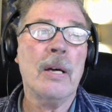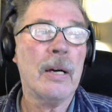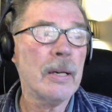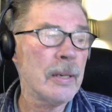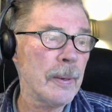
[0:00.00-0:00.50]

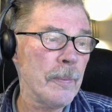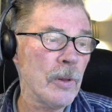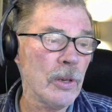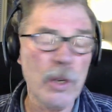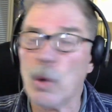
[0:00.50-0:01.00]

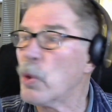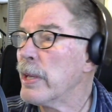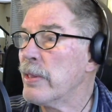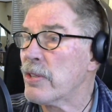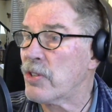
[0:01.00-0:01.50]

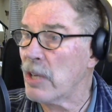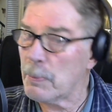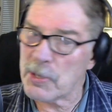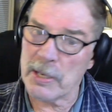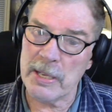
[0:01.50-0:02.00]
lowering the
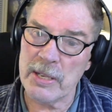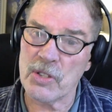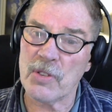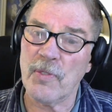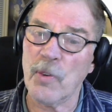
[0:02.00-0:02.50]

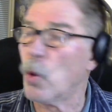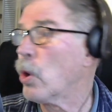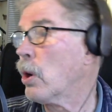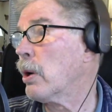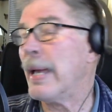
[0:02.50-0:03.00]
subsidies
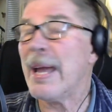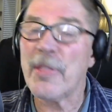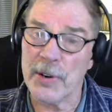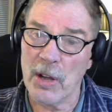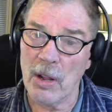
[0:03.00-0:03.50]
for
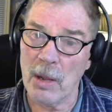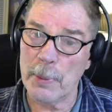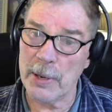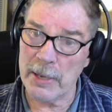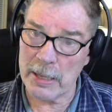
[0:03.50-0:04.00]
ethanol
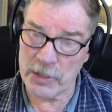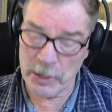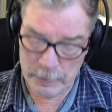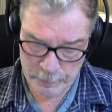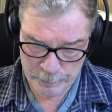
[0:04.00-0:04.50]

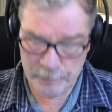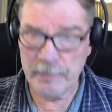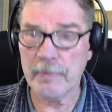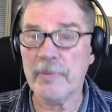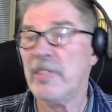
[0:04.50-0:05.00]
production
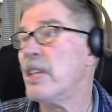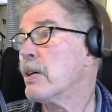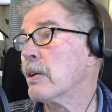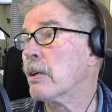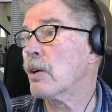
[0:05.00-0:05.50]

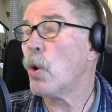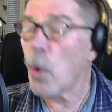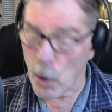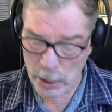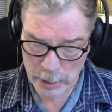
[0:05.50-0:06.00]
via
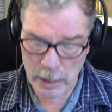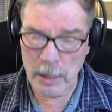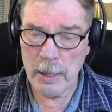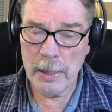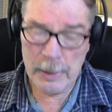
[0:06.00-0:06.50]
corn.
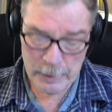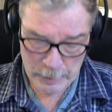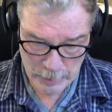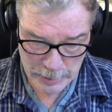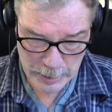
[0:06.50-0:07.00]

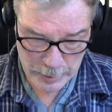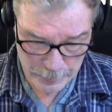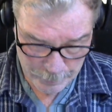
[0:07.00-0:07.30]
Okay.